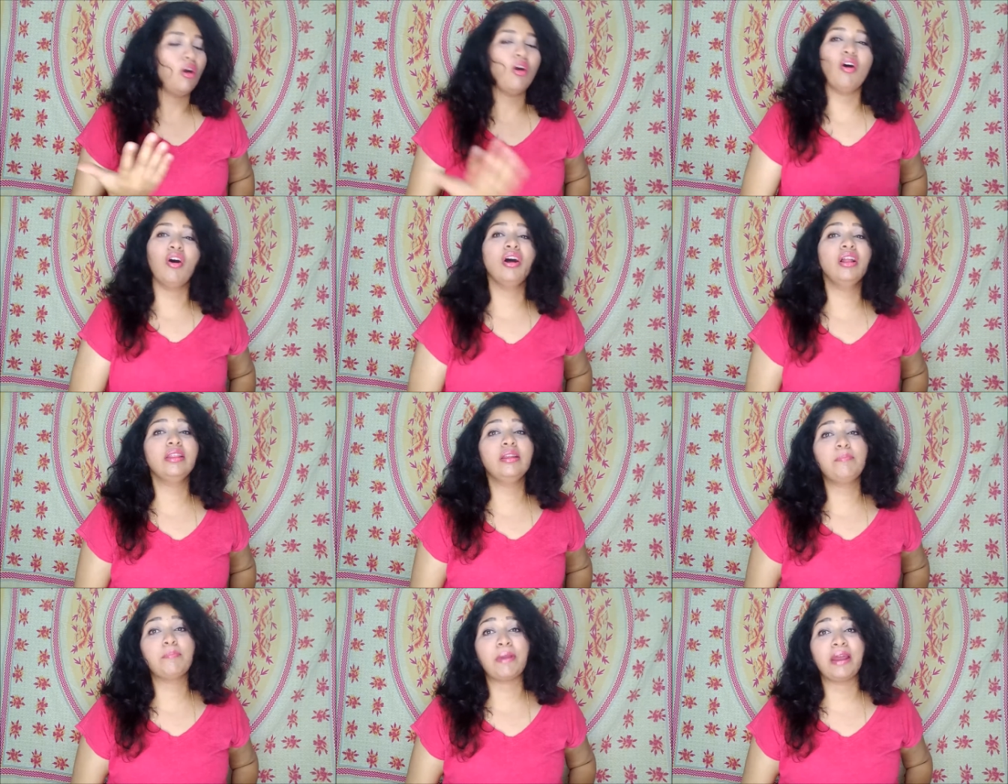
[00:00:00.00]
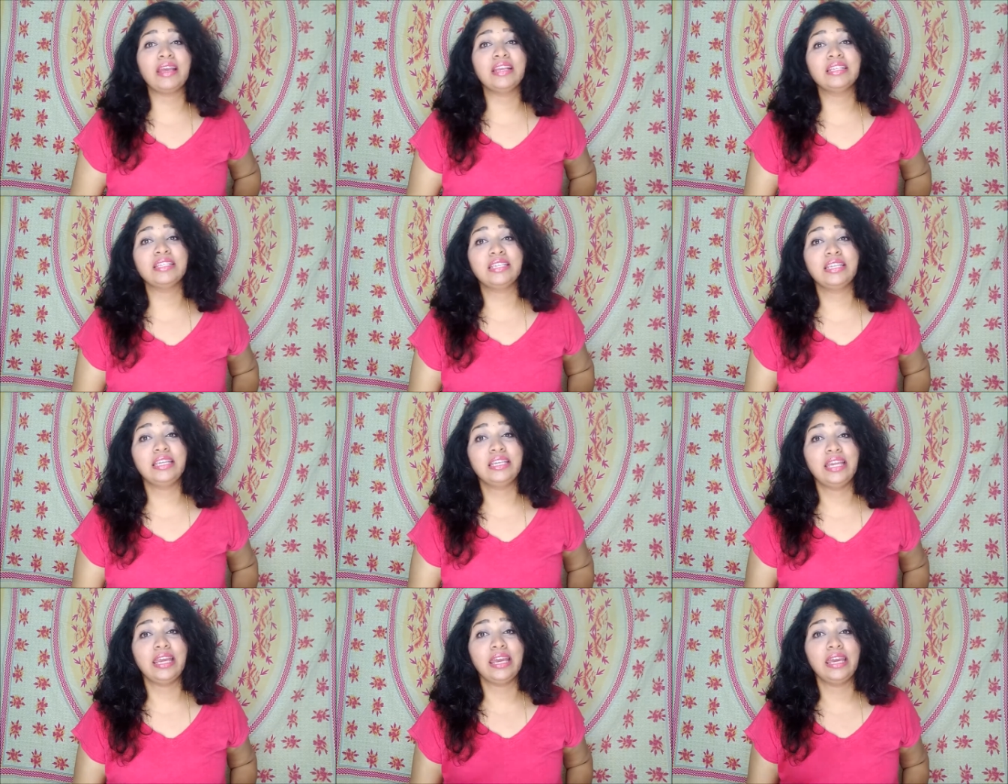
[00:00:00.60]
All the price
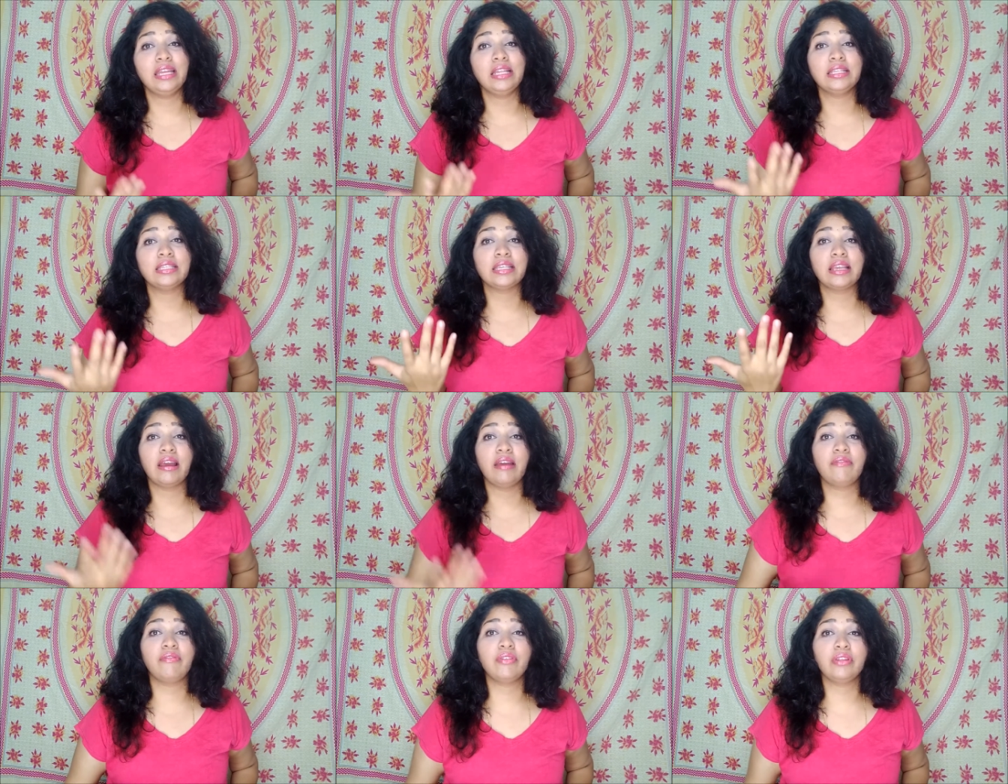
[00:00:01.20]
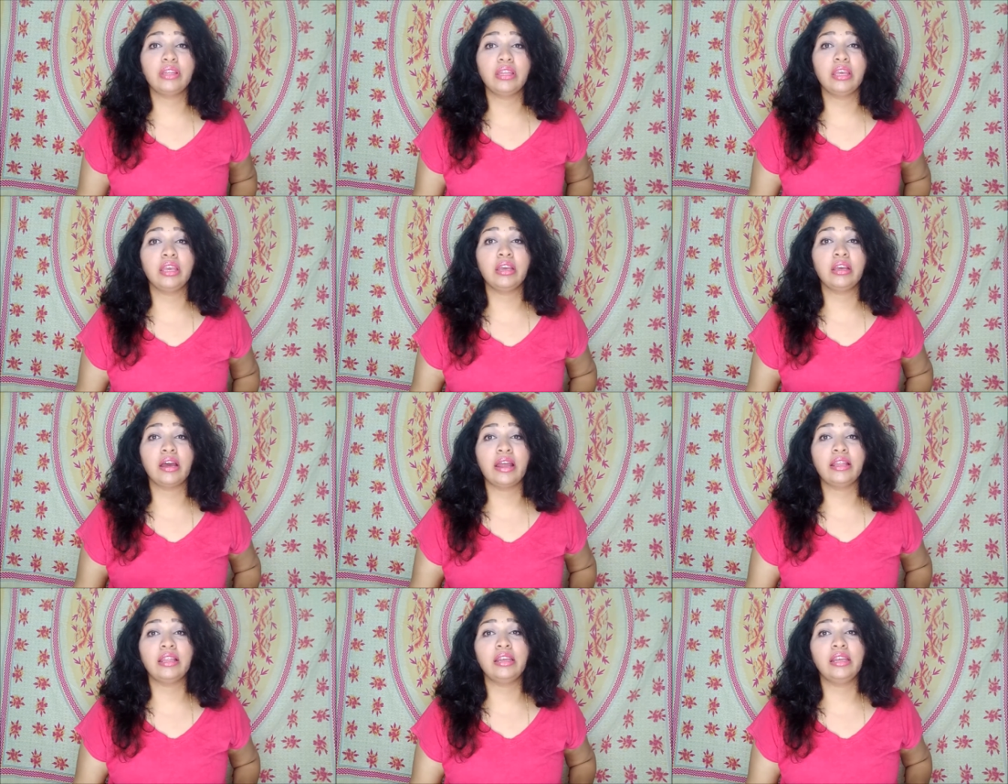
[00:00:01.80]
details,
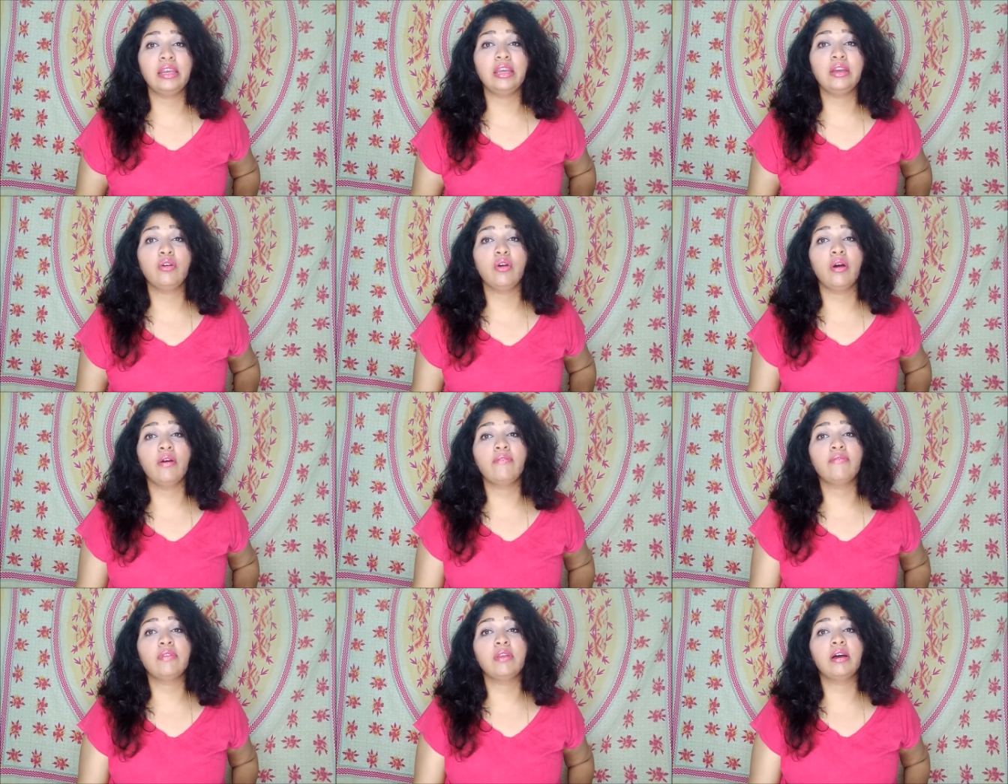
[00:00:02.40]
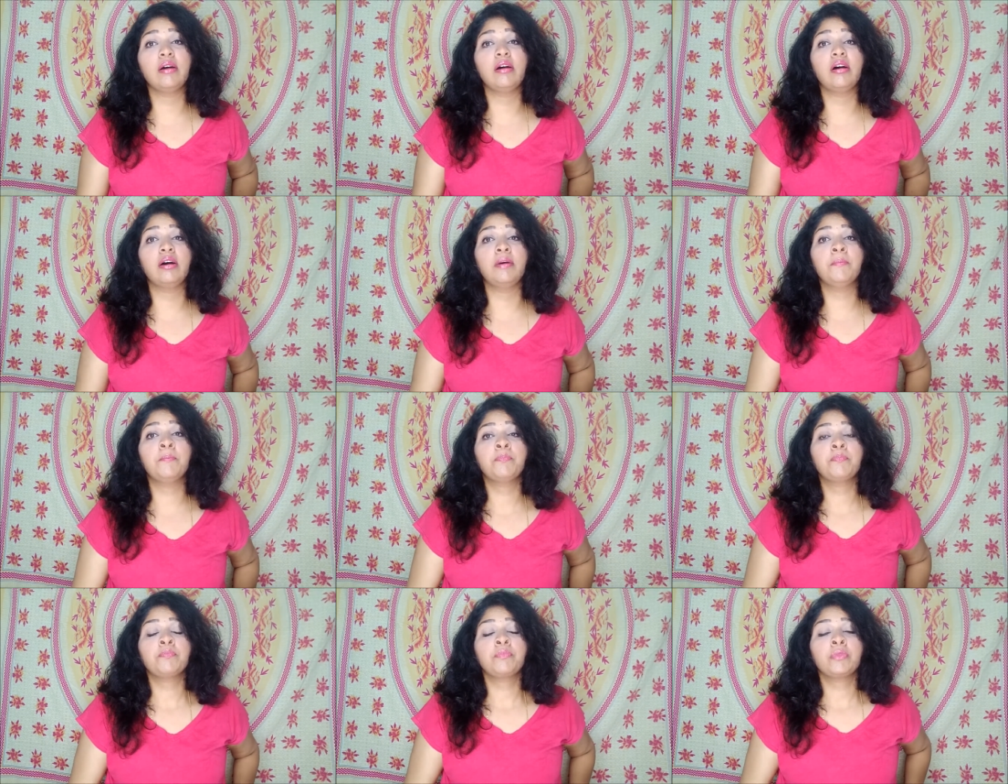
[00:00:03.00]
everything, and the link of
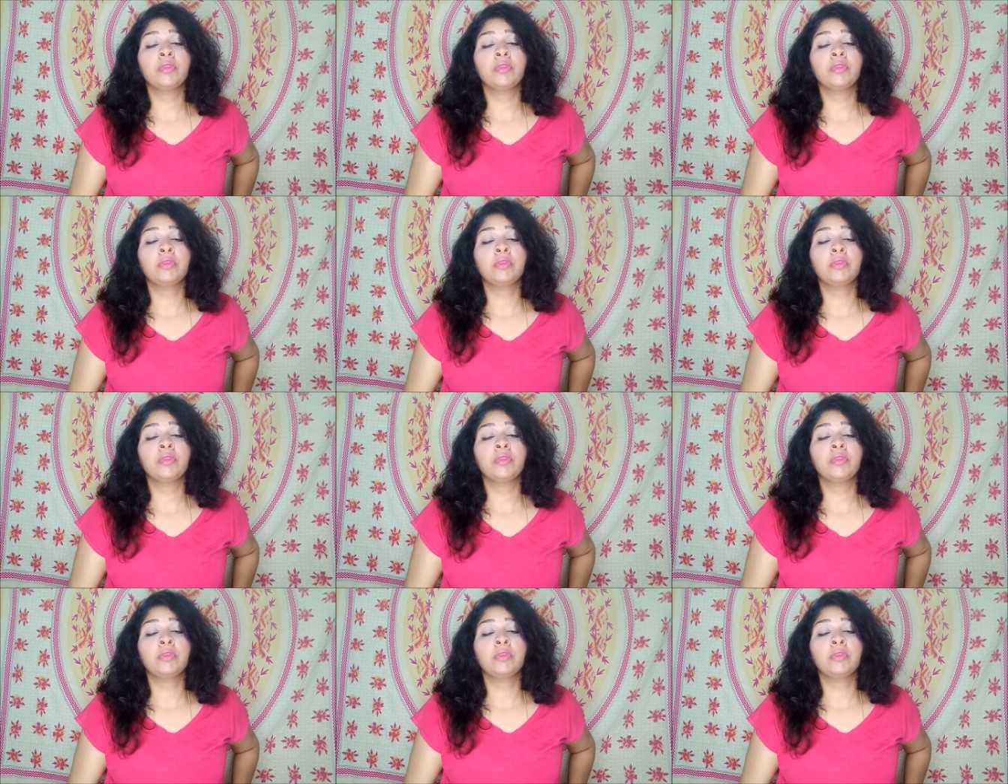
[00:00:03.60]
the